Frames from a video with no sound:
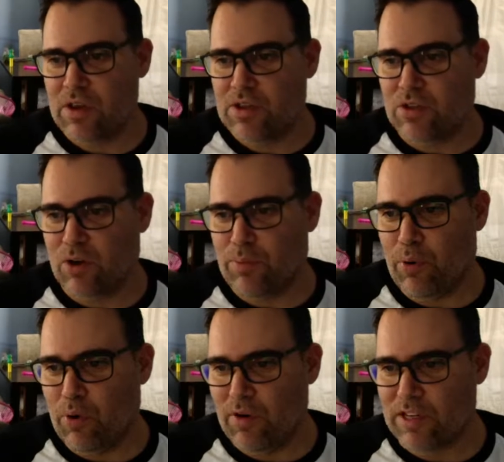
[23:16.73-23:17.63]
So
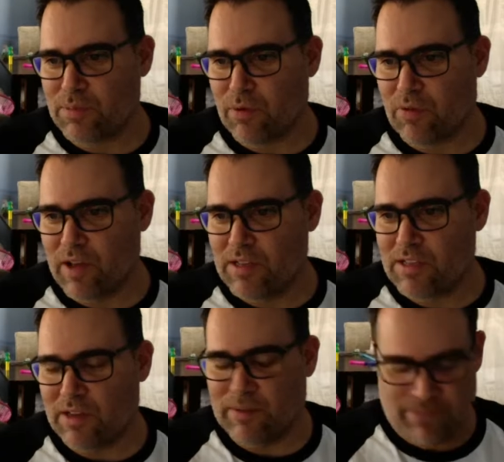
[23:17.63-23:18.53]
poor
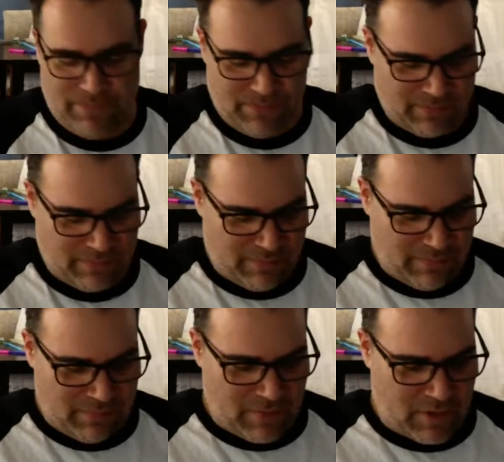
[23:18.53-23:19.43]
Esperanza.
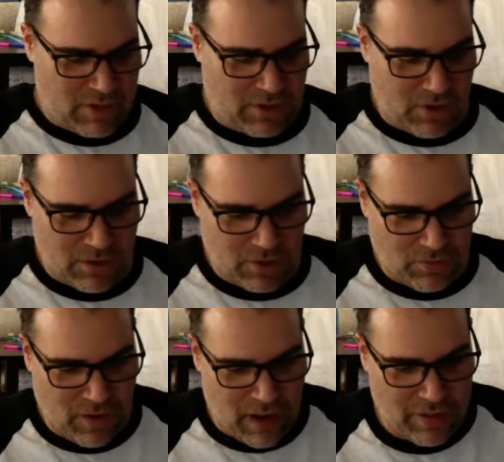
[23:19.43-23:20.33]
She's lost her
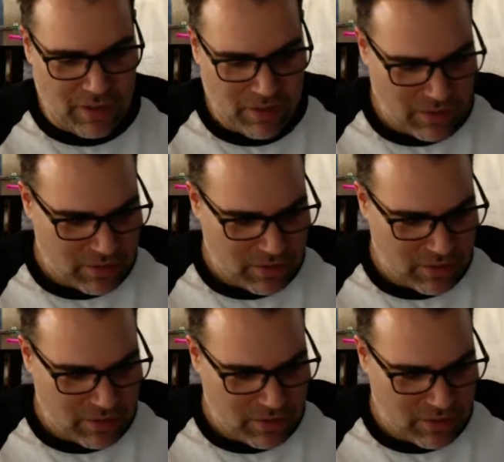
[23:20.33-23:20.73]
father.